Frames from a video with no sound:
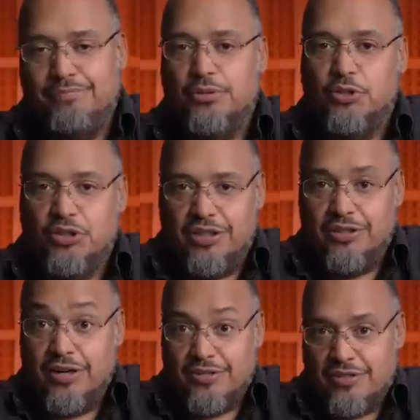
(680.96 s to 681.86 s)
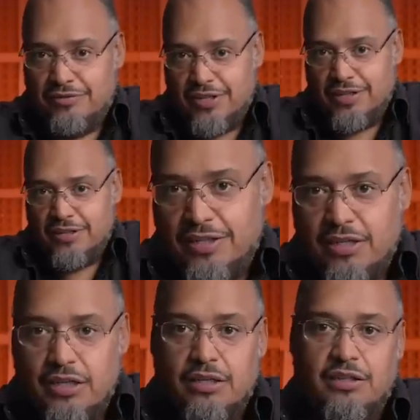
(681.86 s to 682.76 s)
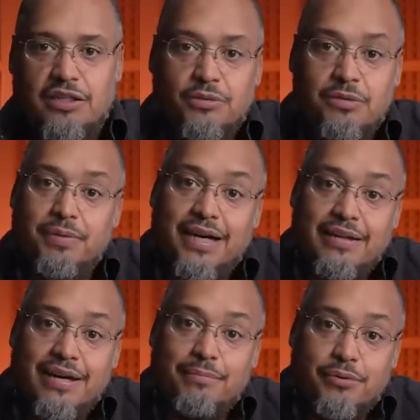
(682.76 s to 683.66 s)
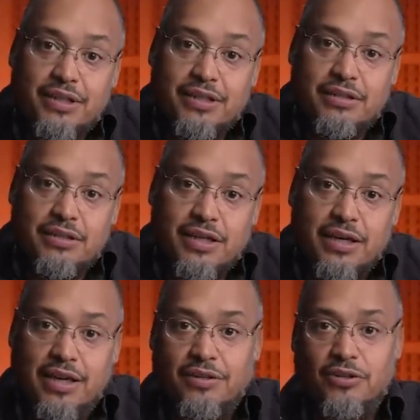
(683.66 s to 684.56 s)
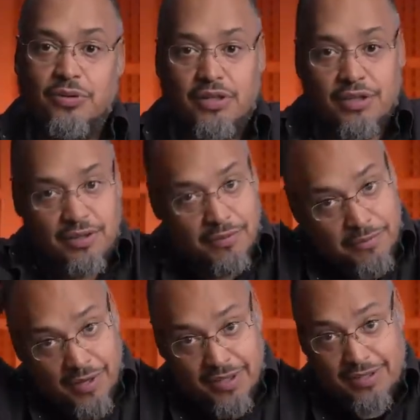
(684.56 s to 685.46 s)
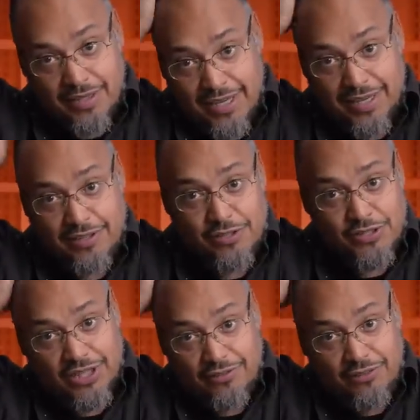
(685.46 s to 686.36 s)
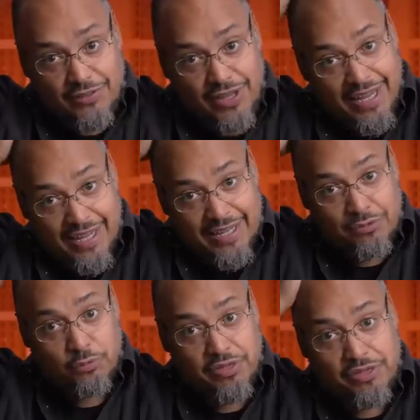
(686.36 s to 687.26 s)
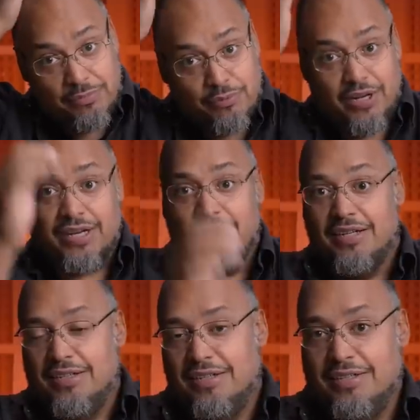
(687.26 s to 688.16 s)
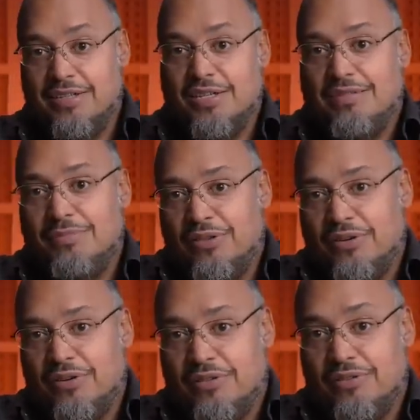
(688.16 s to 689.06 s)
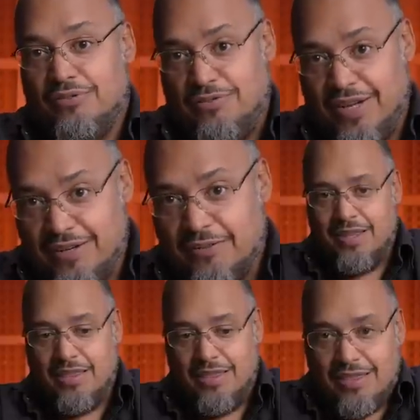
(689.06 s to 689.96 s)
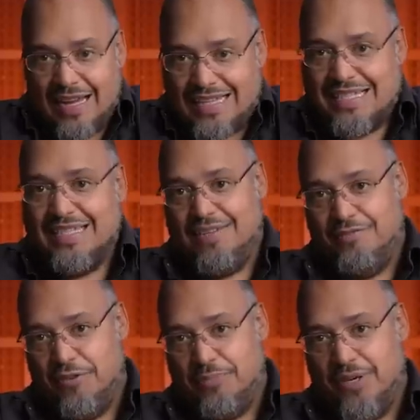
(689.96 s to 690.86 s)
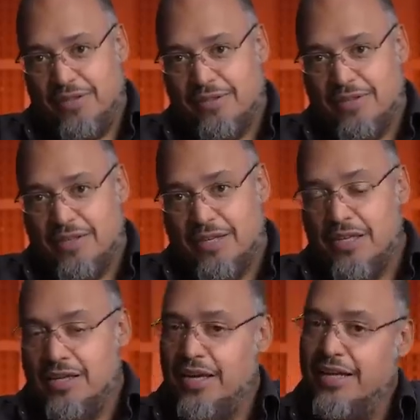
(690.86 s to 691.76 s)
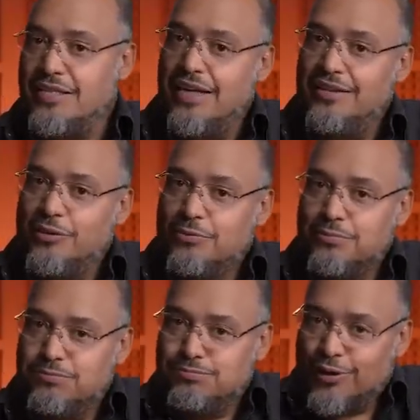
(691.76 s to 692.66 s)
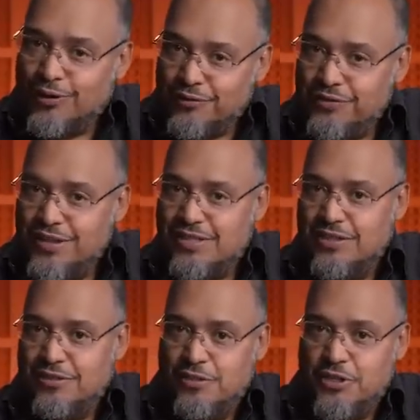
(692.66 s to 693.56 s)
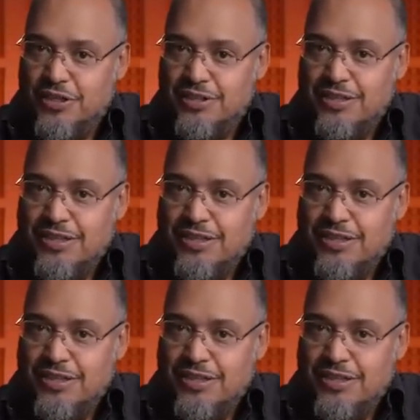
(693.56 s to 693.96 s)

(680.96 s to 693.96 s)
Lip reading: Bullshit, your hair's on fire. You would buy that brick and you would hit yourself on the head with the brick to smother the fire. That's an MVP. It's not the perfect solution,